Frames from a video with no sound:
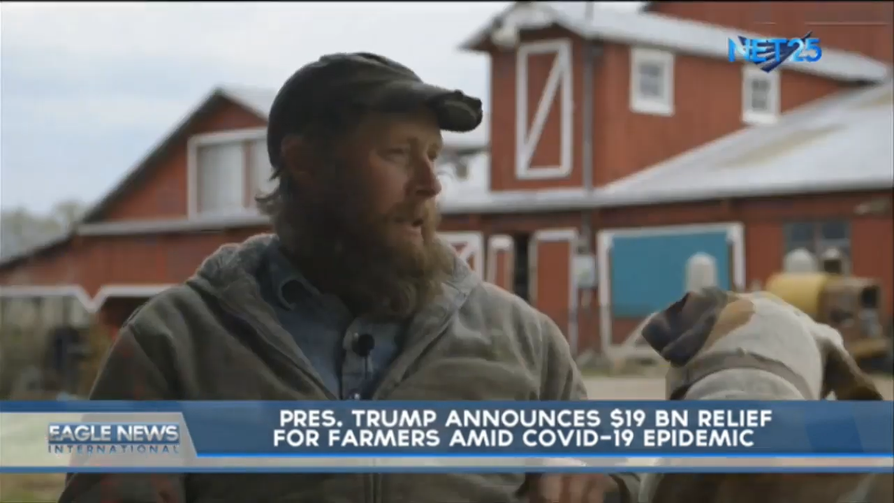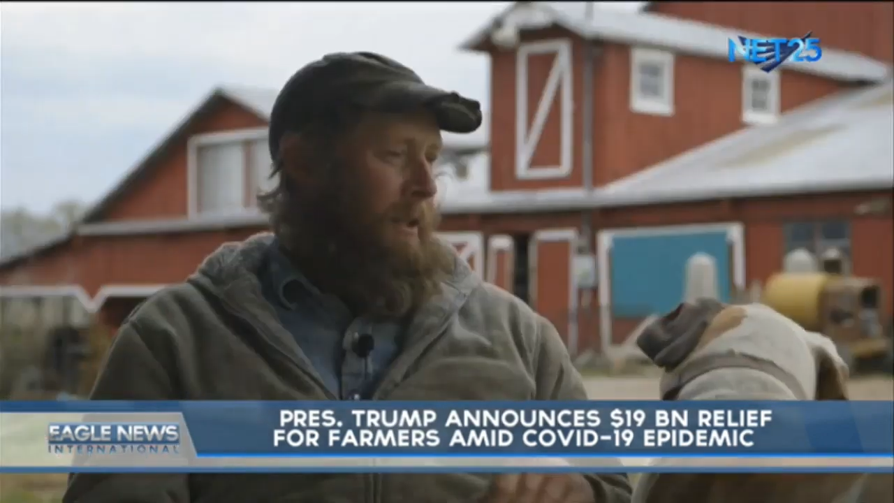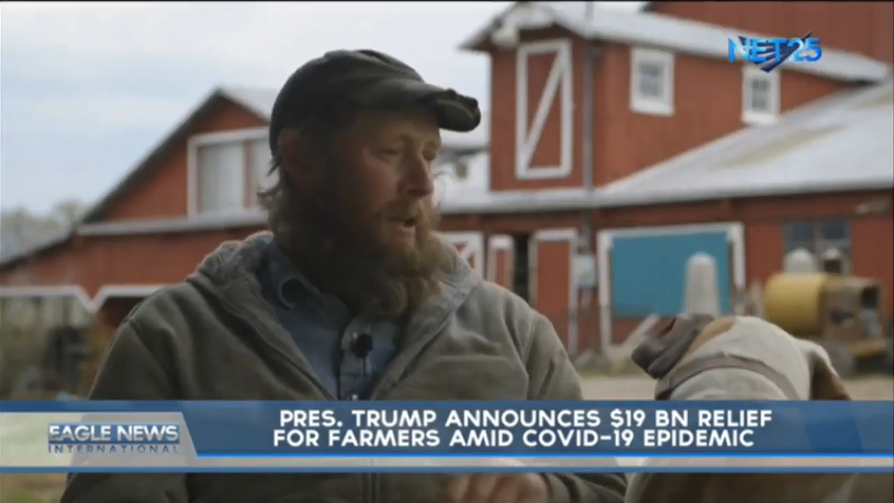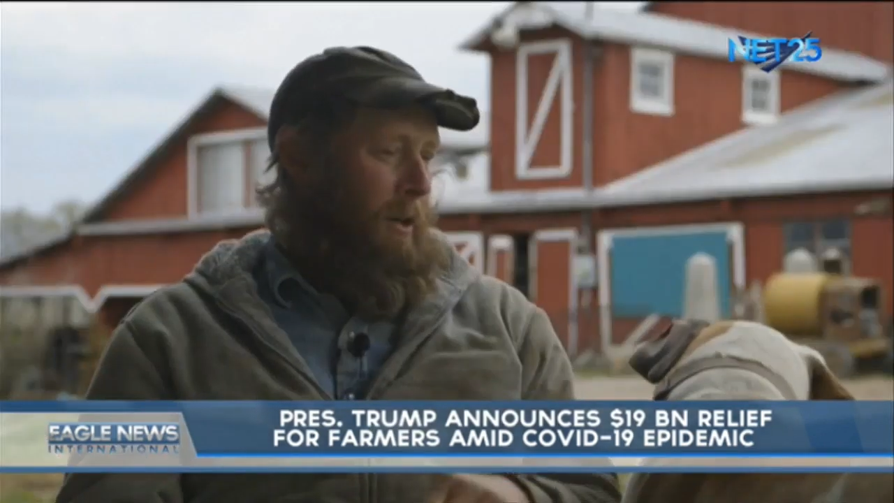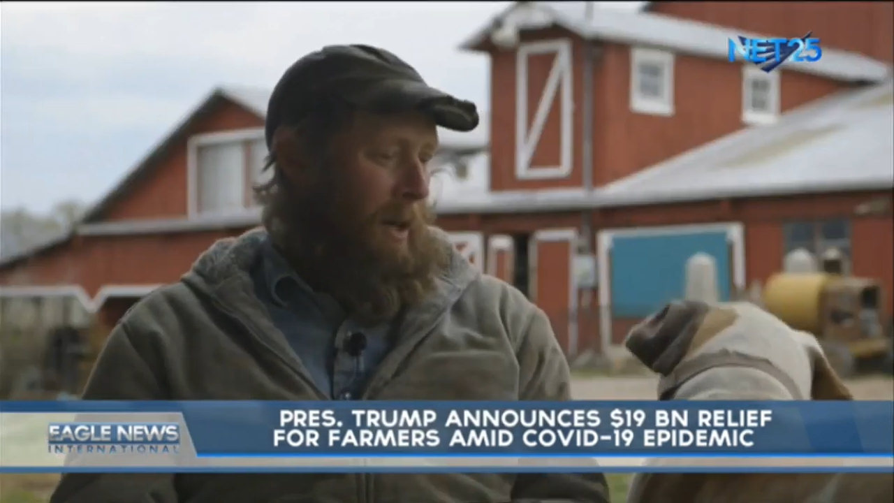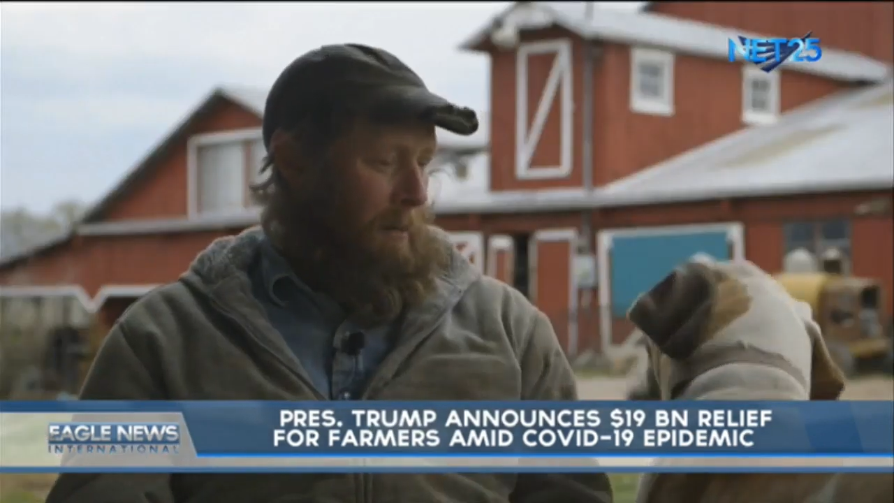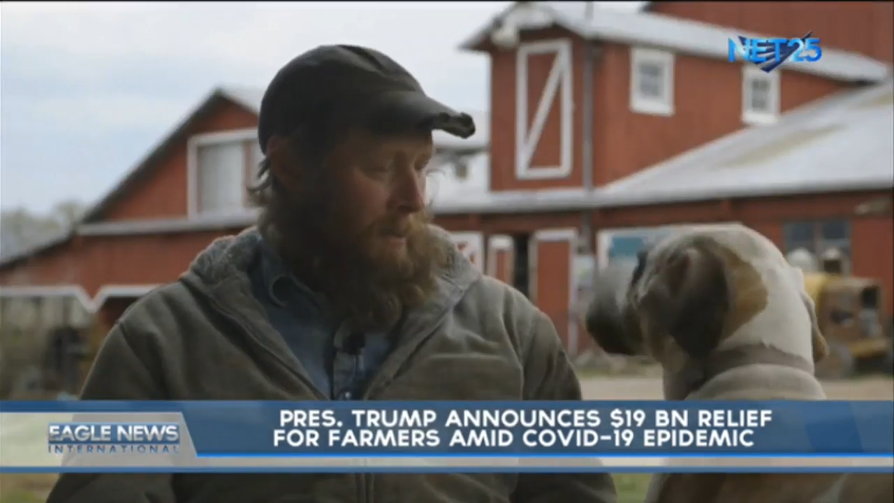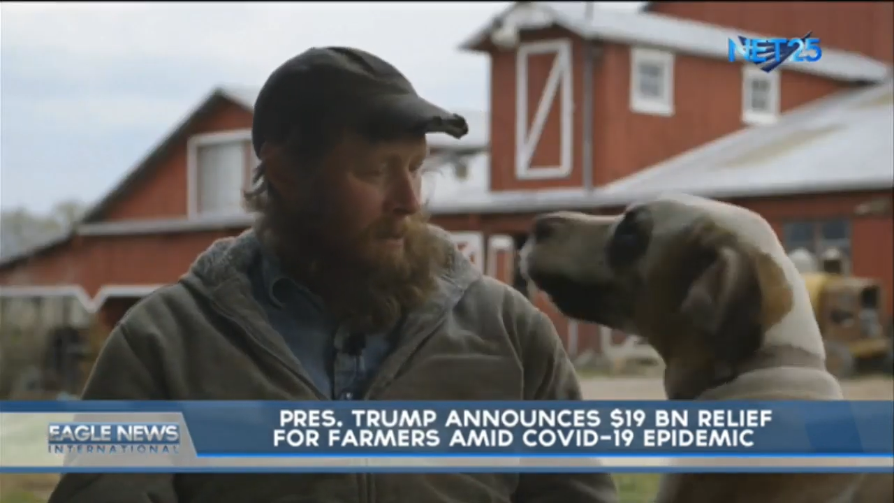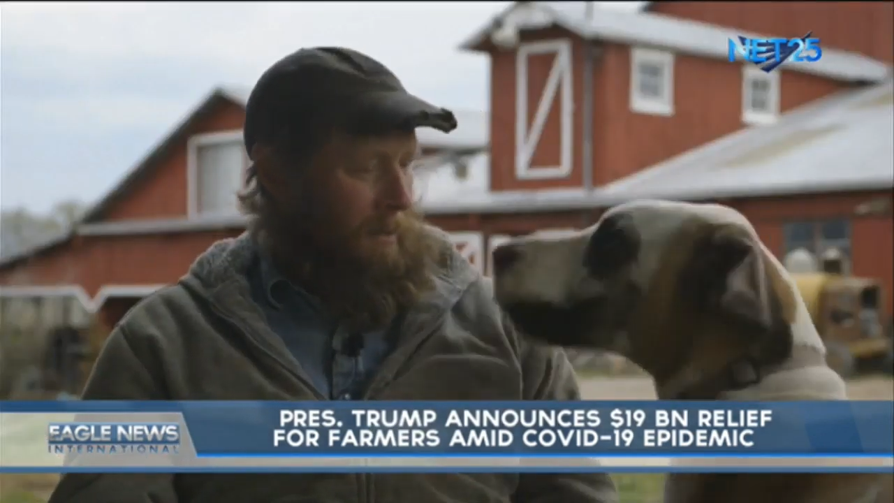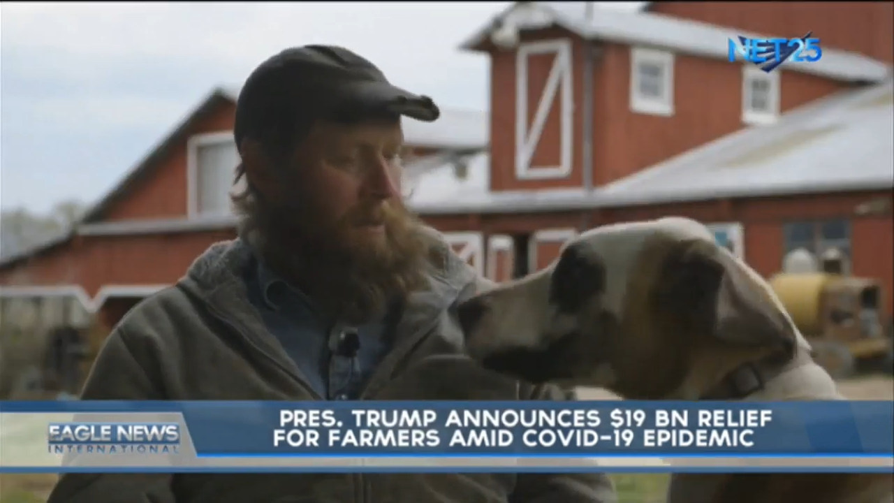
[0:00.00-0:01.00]
The
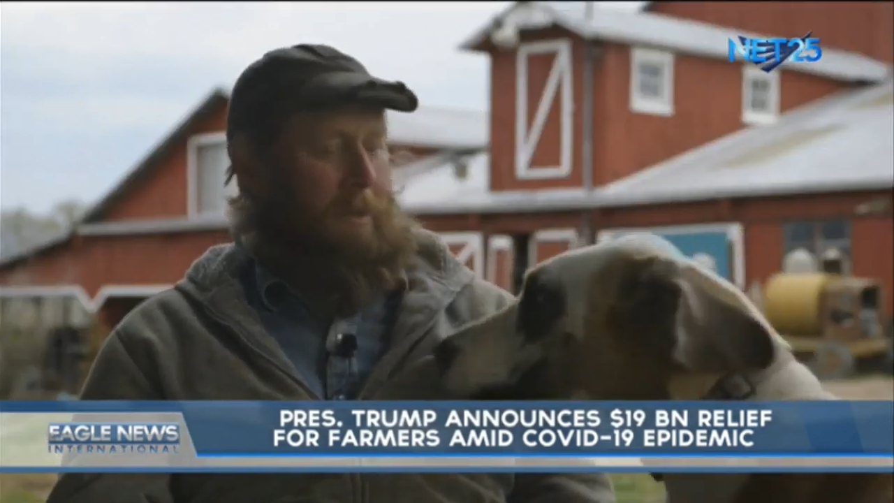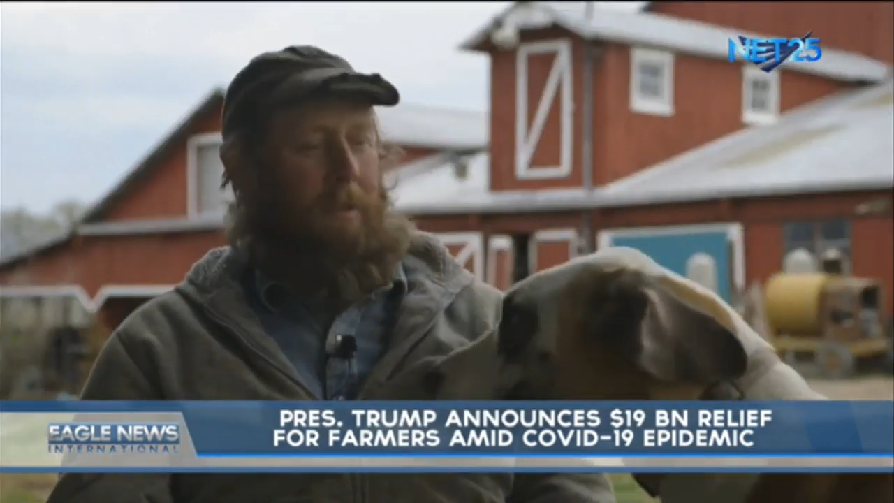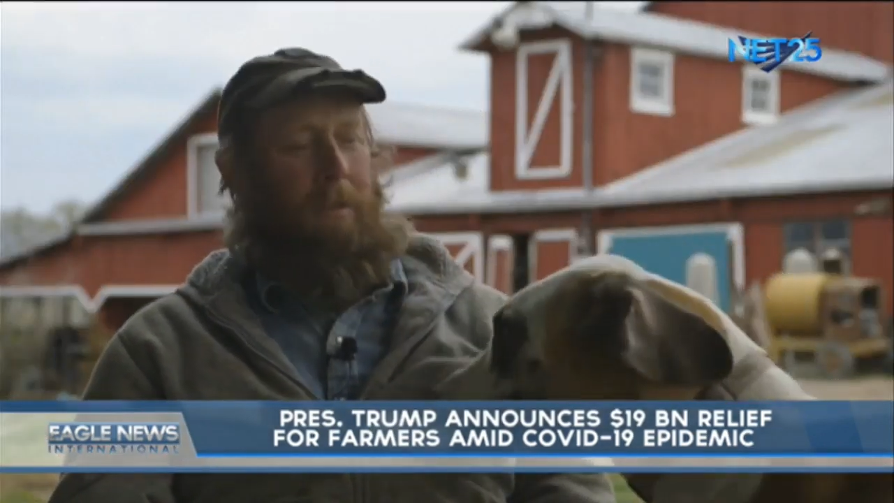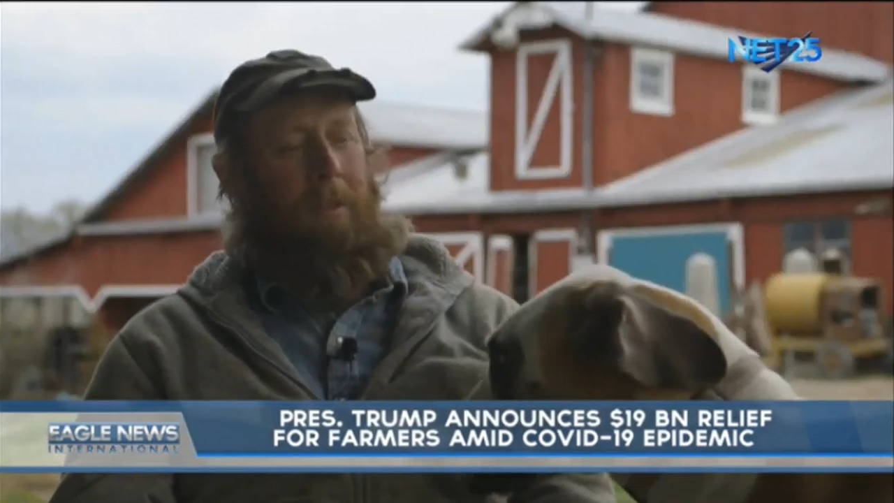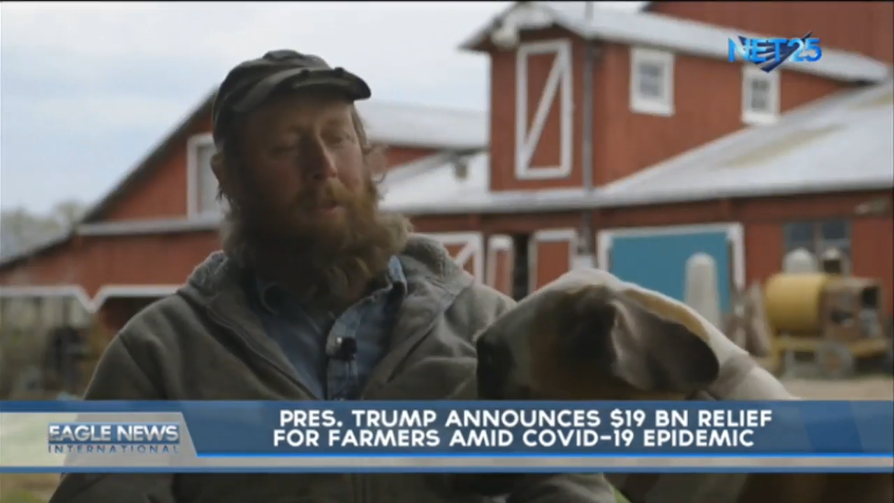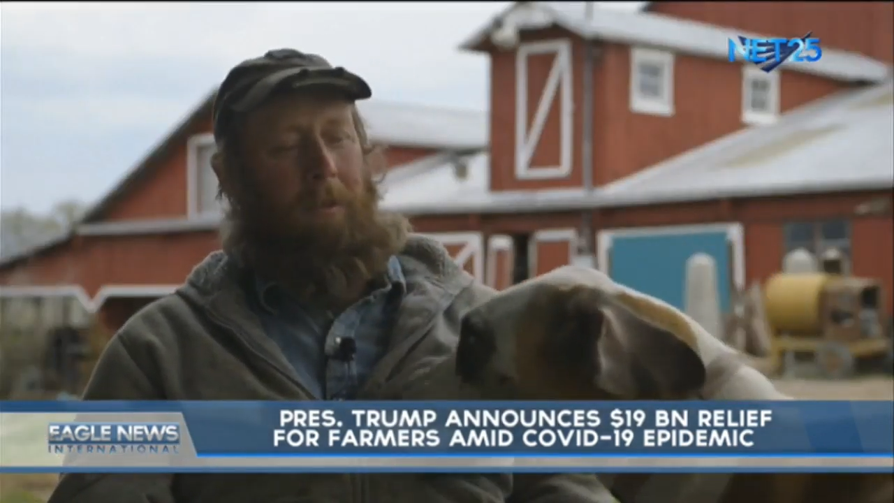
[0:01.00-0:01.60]
co-ops or